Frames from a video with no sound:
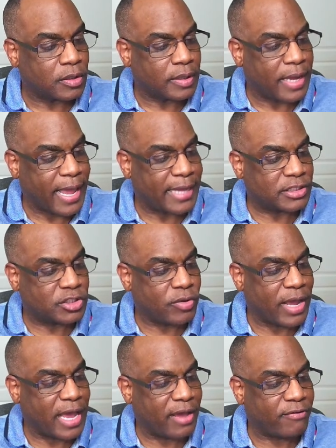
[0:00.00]
And you
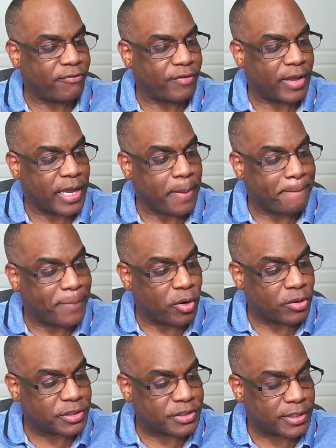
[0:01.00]
have a
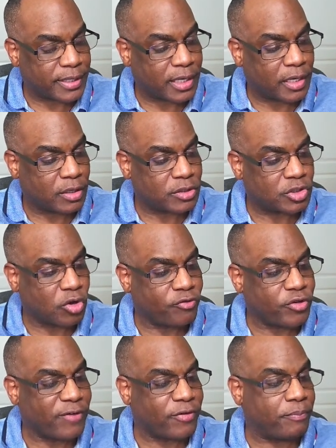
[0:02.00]
bonus link. So if you
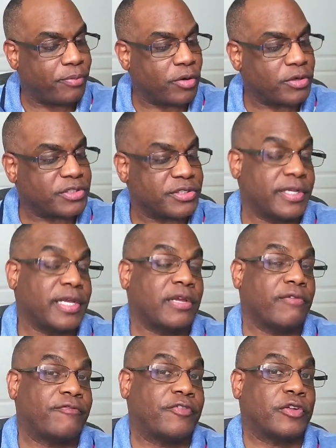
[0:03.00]
have a bonus link,
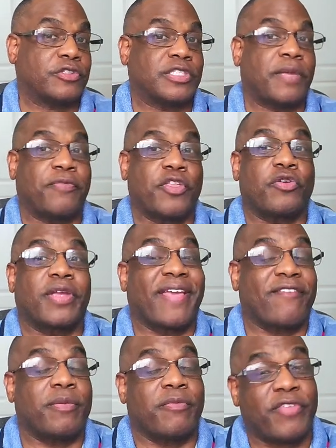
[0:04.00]
if there's something you're giving
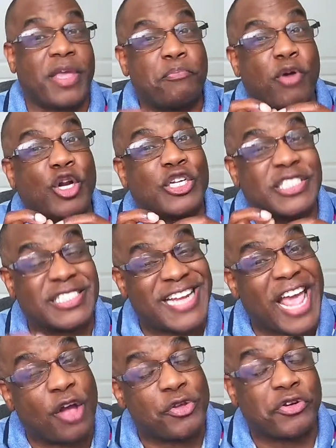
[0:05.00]
them, if they purchase
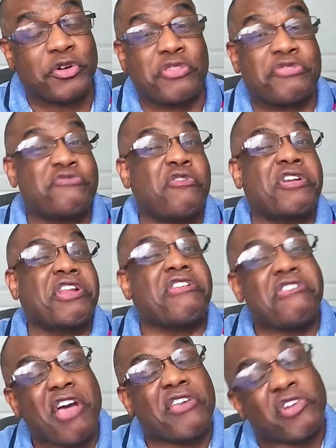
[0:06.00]
now, you're going to throw in
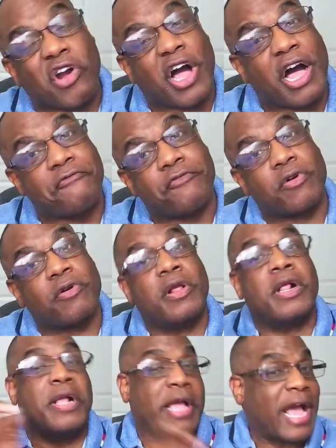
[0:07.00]
another offer
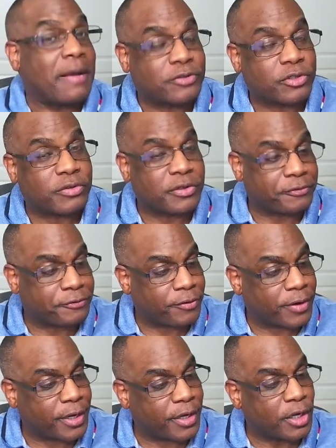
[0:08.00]
absolutely
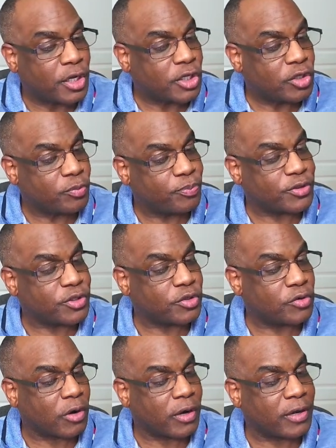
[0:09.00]
free. You put the
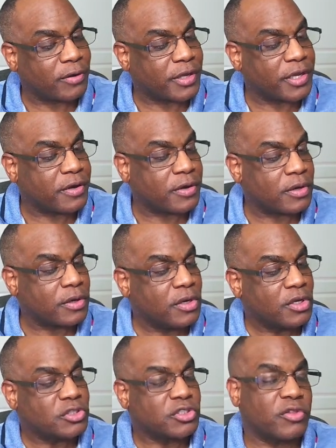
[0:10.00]
URL here
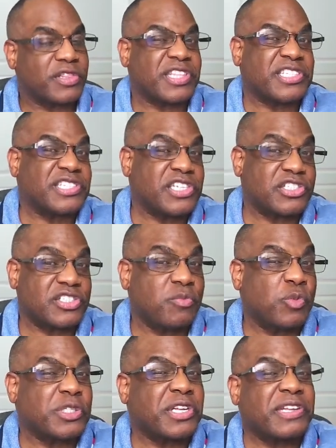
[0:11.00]
so that the system will
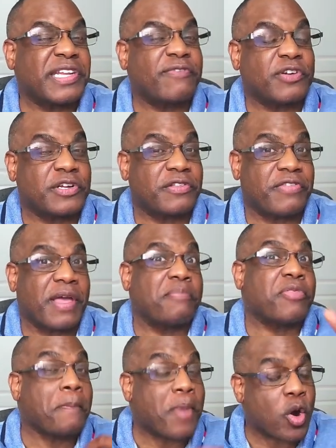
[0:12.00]
deliver to them the
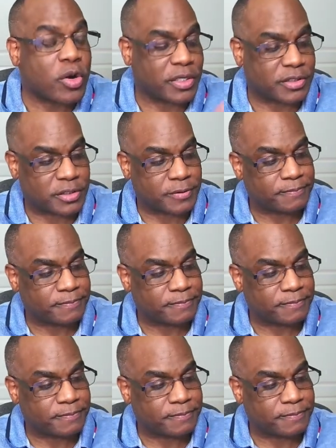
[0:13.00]
bonus.